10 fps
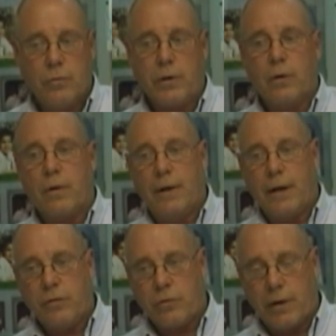we go to the
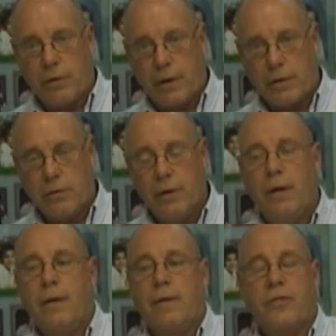next crank grinder.
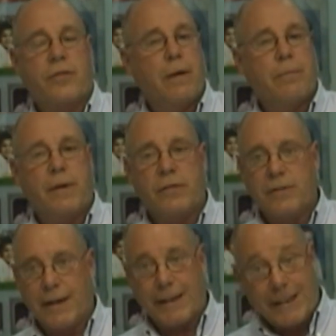The same thing is
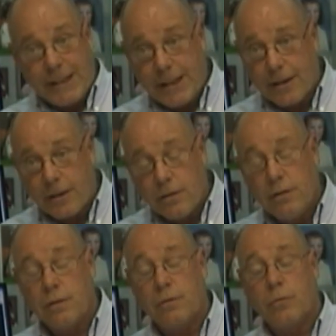done again
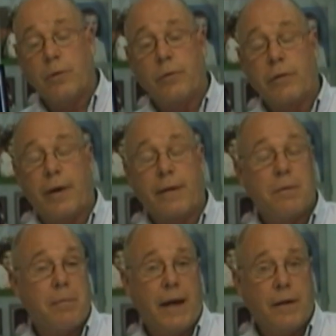when we grind the
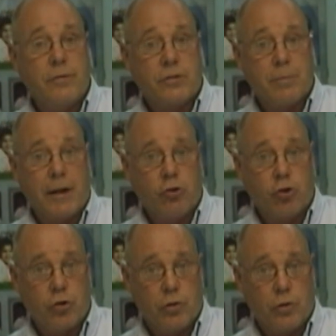mains to make
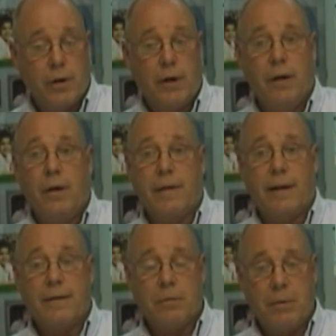sure
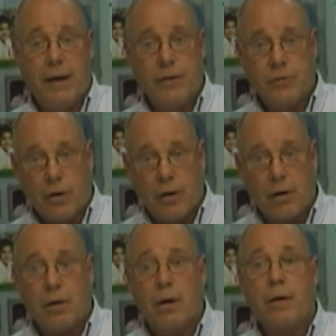that the mains
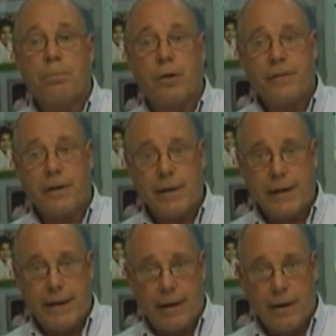are
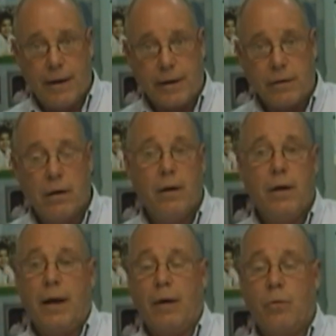perfectly in a line.
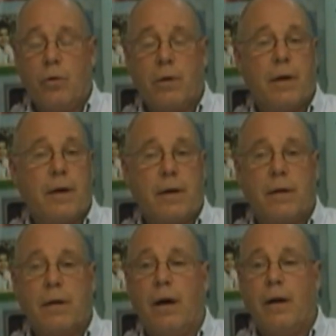And we're
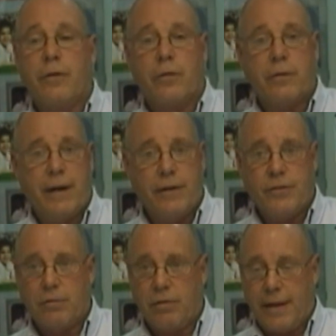talking under
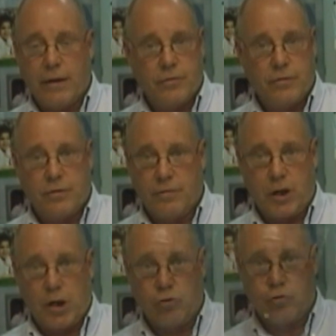0.1 thousandths of an
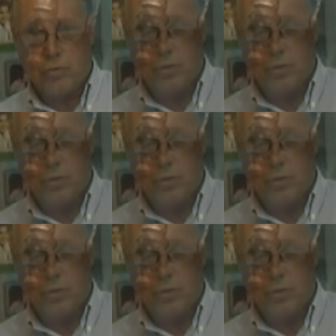inch.